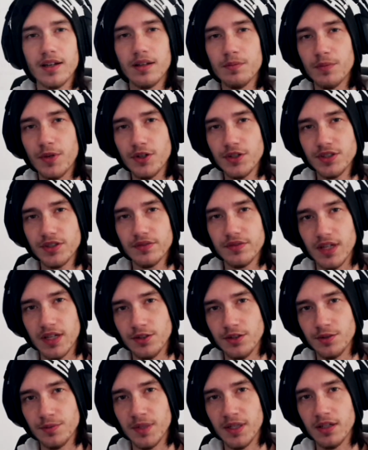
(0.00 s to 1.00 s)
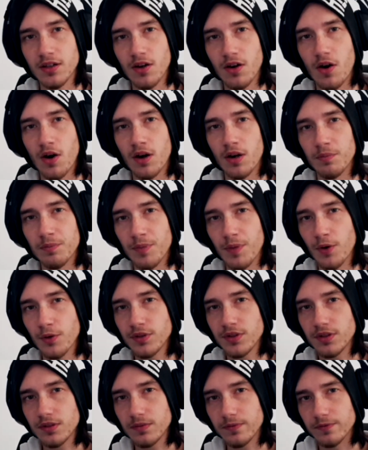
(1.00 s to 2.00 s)
and immersive daydreaming are
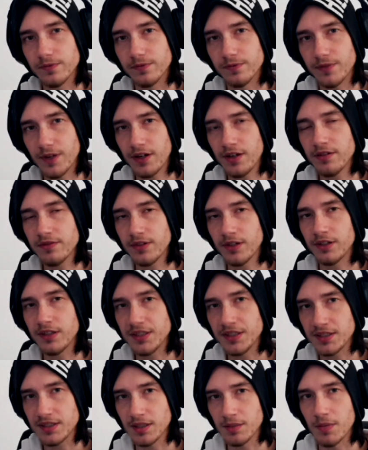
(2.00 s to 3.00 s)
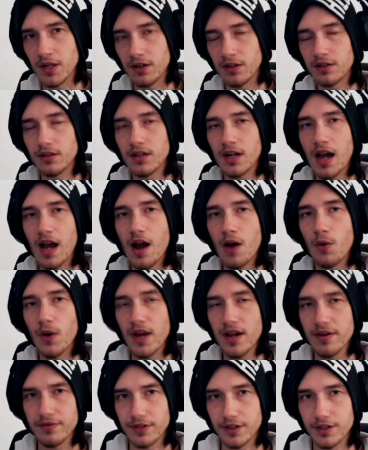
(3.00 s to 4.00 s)
both very similar.
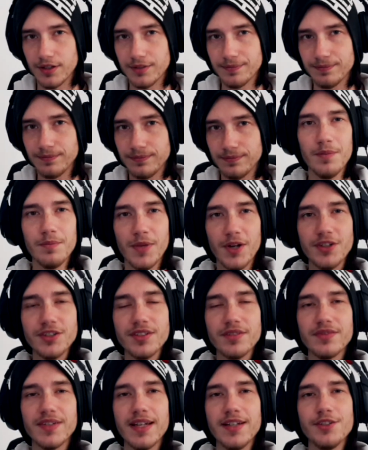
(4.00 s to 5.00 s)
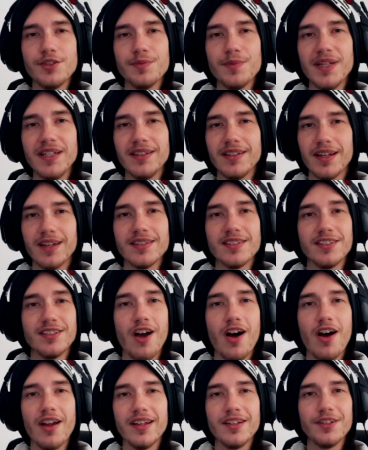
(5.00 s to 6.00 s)
However, immersive daydreaming does
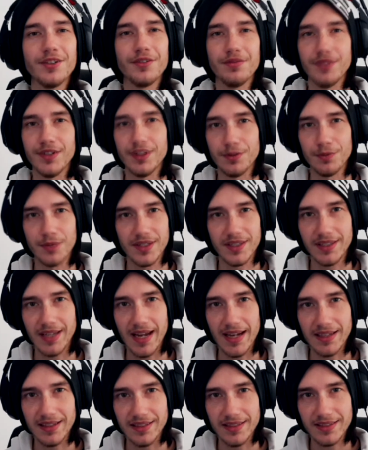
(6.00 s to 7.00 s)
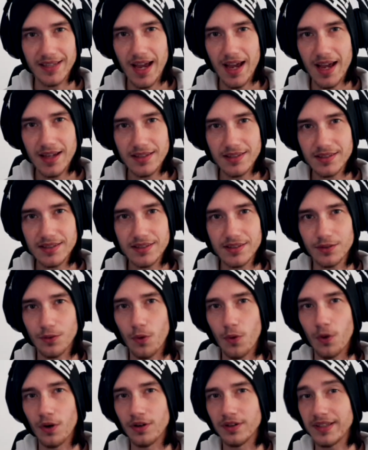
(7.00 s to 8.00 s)
not interfere with daily tasks
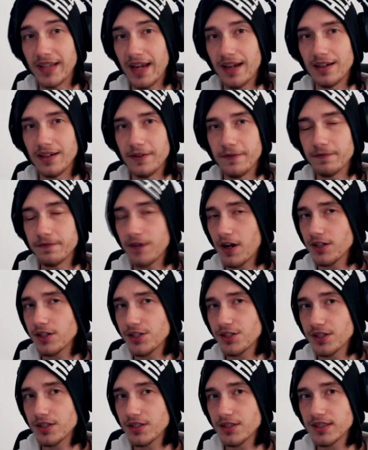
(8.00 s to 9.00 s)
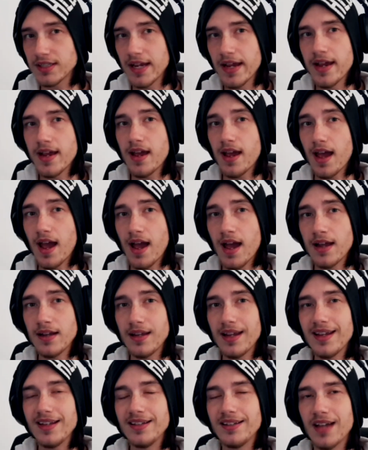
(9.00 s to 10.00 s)
or daily functions,
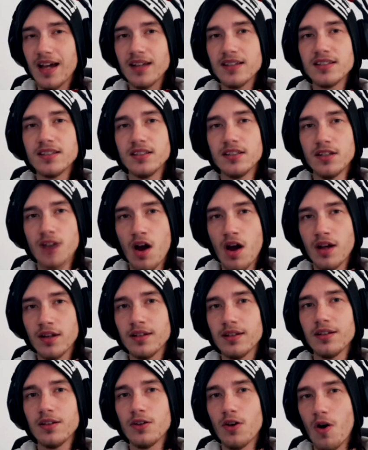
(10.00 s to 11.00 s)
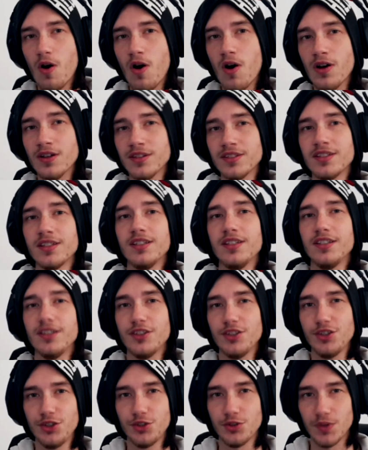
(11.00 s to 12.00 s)
and it does not cause
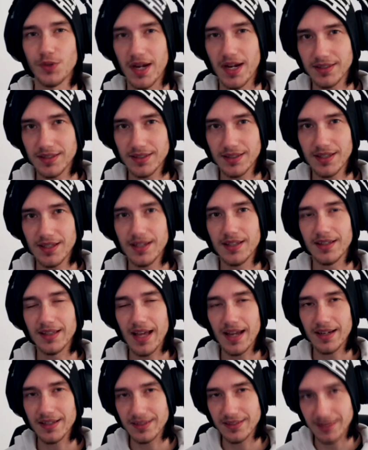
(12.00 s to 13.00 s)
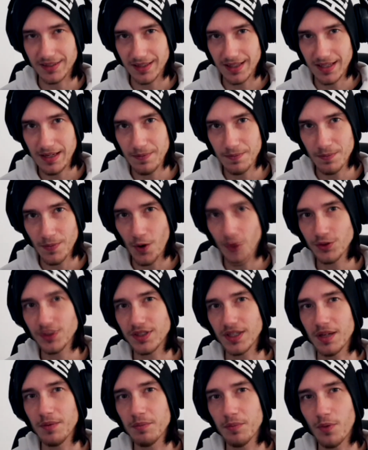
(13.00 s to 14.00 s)
distress. That is the
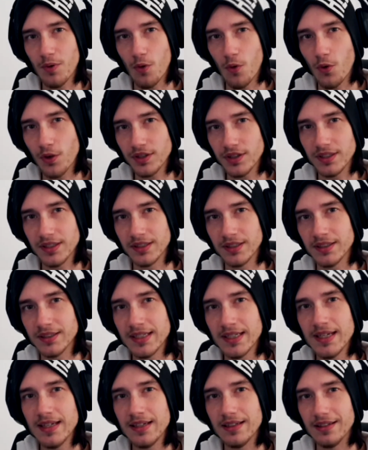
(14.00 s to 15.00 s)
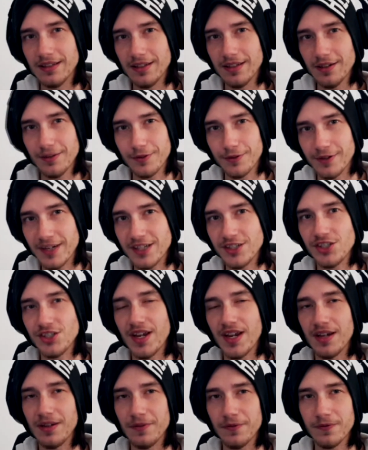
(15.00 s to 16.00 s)
most important
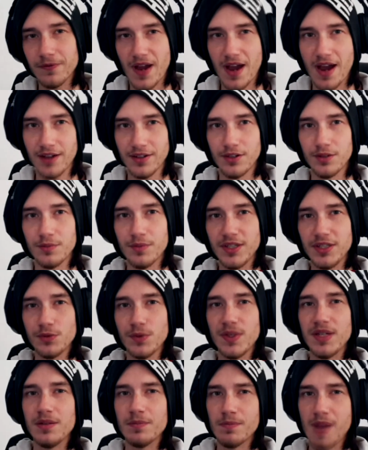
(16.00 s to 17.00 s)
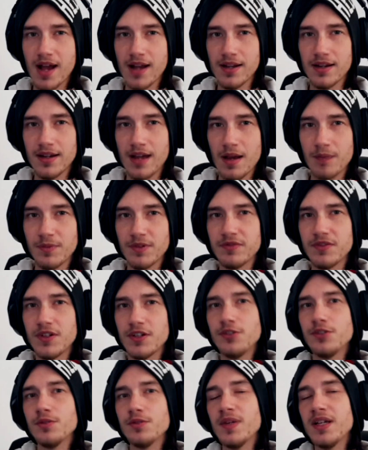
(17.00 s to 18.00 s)
differentiating factor between maladaptive
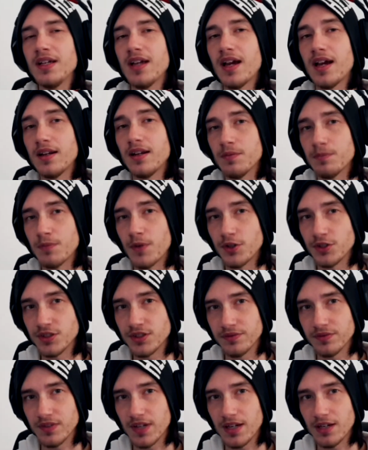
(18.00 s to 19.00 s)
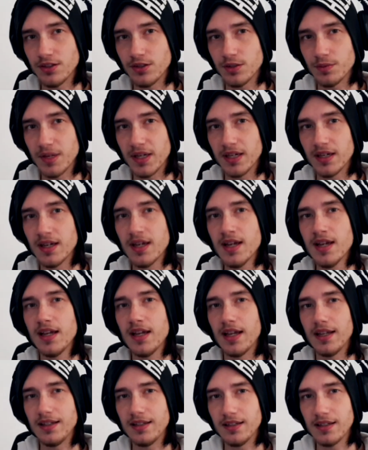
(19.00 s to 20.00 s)
daydreaming and immersive daydreaming.
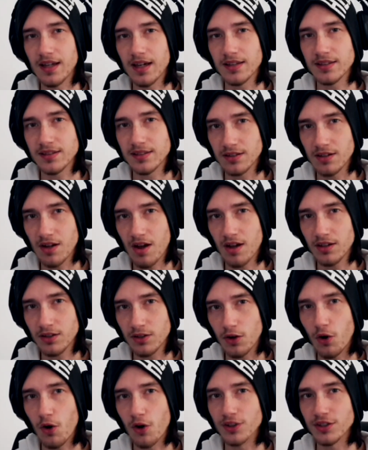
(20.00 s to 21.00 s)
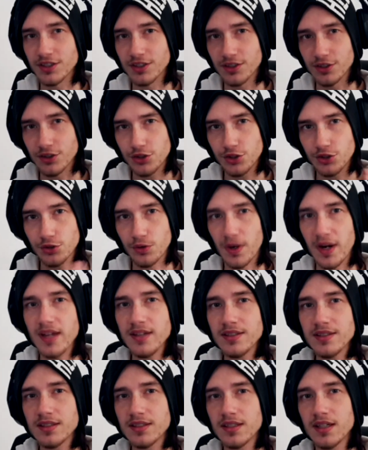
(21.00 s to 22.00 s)
It does not cause
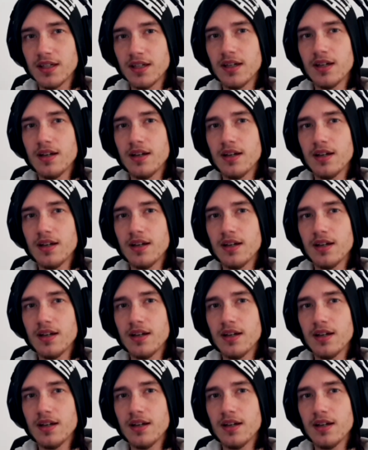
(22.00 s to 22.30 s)
distress